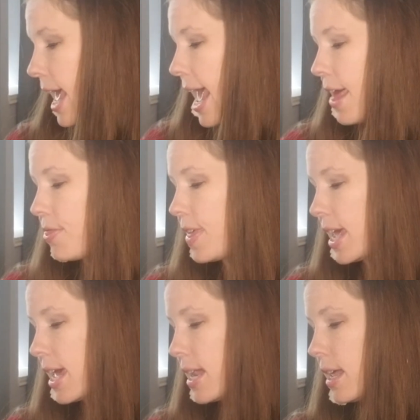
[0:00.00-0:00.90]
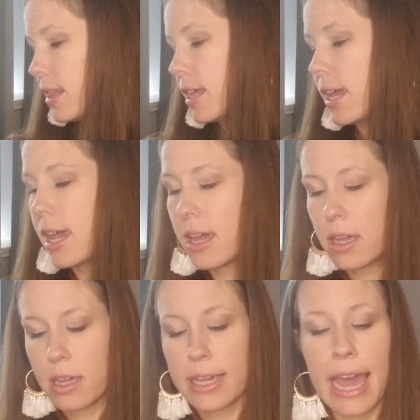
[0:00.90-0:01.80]
And then the
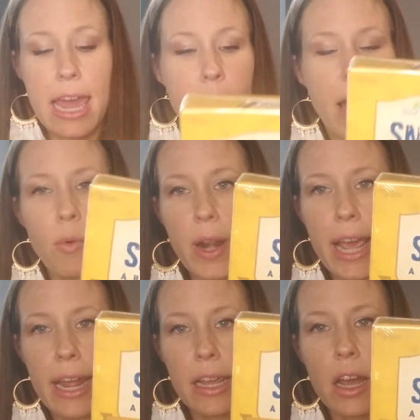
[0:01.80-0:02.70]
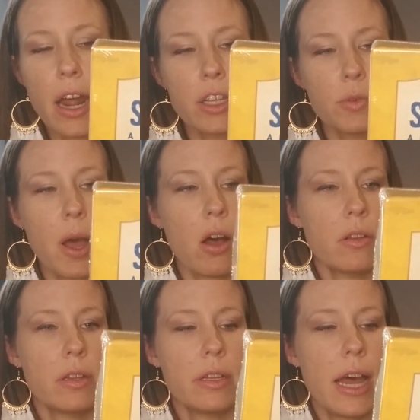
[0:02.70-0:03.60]
game I went ahead and got as well.
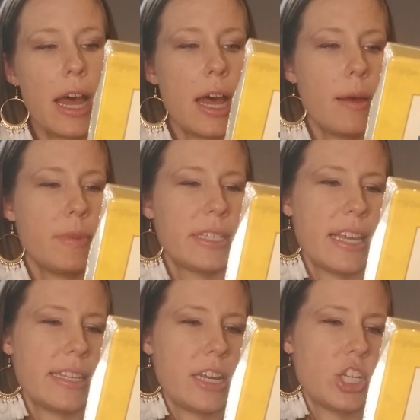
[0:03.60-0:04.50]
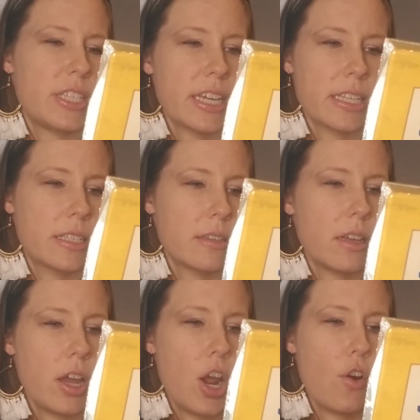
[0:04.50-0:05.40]
This says ages 6
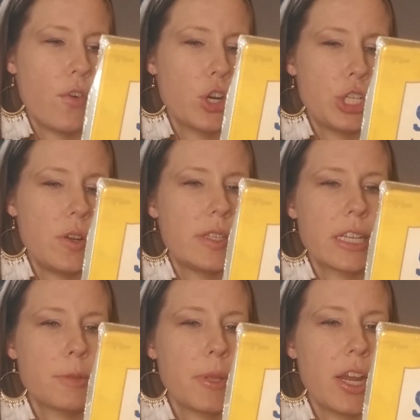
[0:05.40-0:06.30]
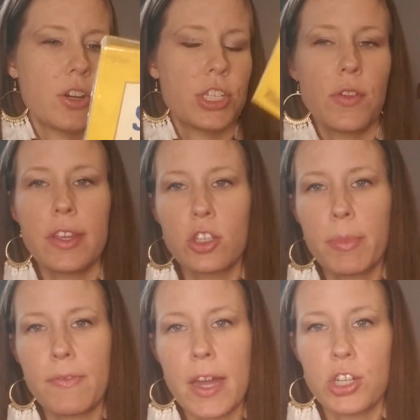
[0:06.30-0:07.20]
and over, 2 to 6 players. So this will
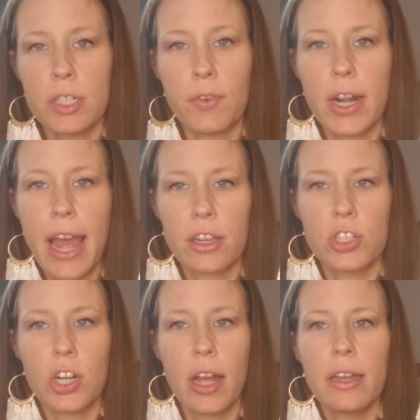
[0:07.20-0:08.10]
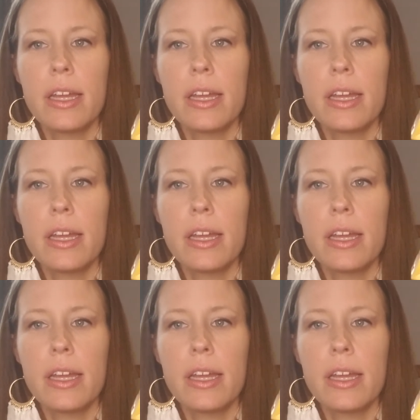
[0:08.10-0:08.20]
be fun just for an extra.